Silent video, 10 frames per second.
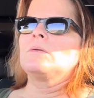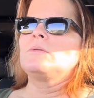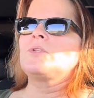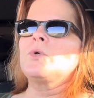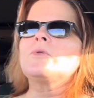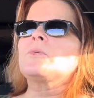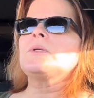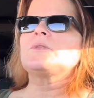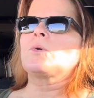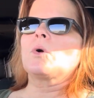
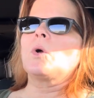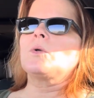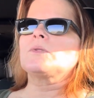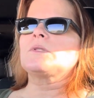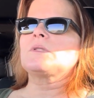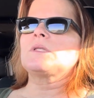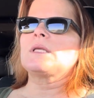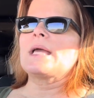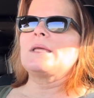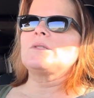2-3 scrolls to
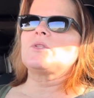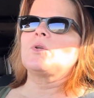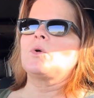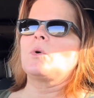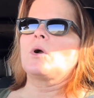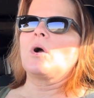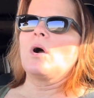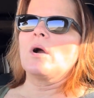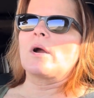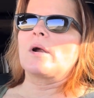get to a
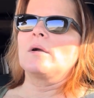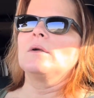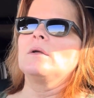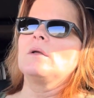car